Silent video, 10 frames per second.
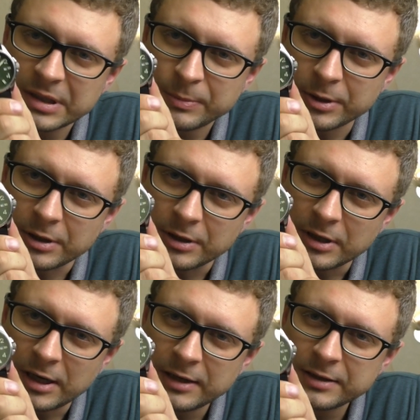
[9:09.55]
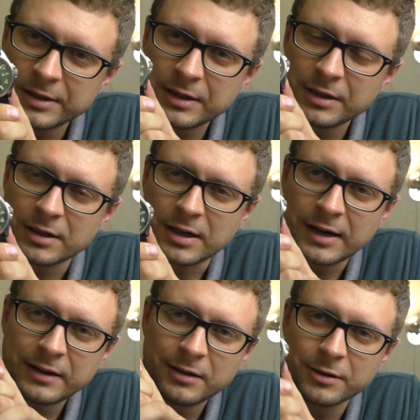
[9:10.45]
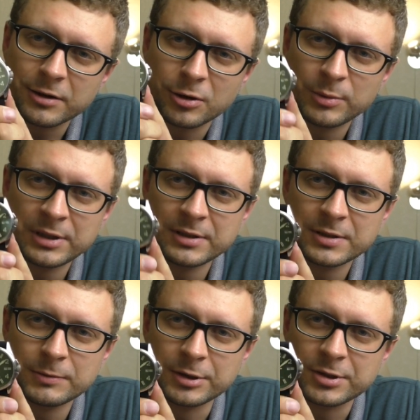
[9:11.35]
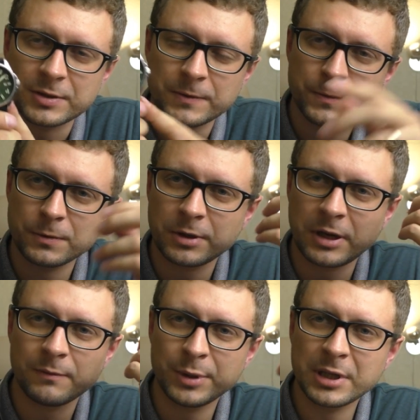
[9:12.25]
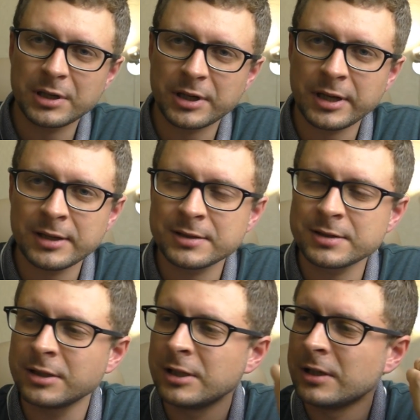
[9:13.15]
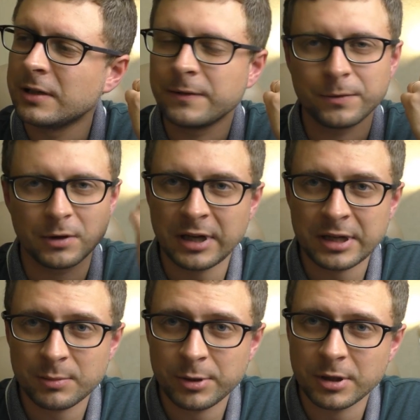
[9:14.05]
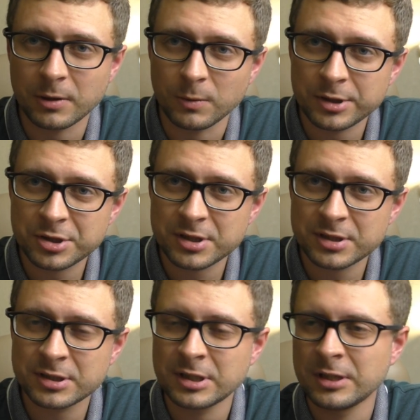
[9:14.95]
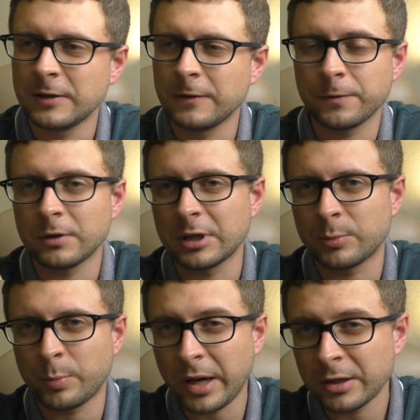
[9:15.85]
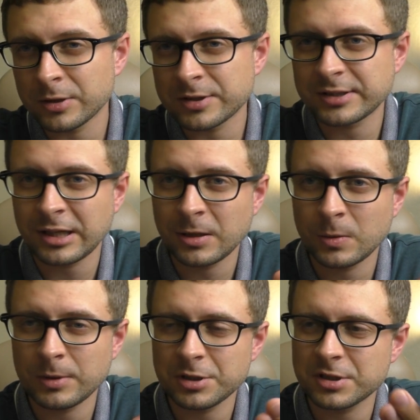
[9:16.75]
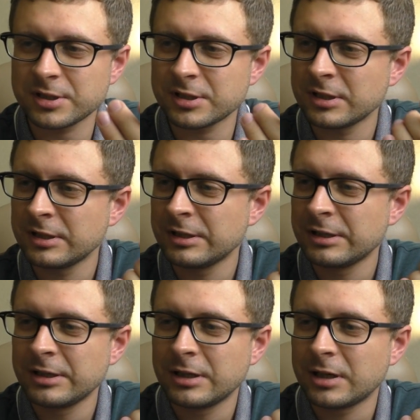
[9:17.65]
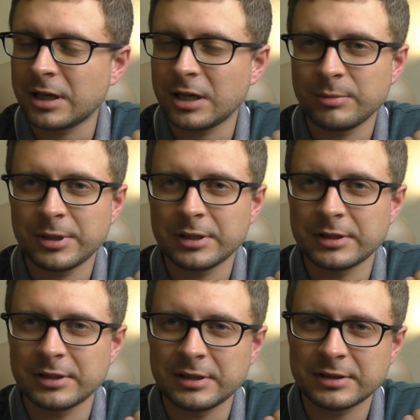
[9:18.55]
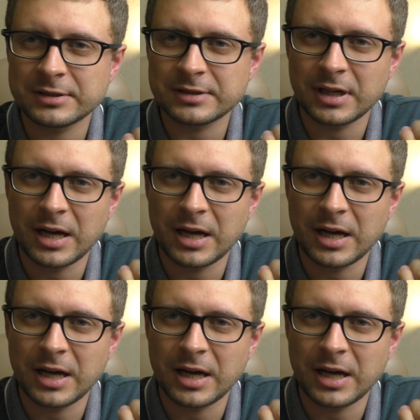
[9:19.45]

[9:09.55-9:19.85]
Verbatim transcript: keeper. I really highly recommend this watch. If you have bigger hands, if you like bigger watches, if you like pilot style watches, I mean, it's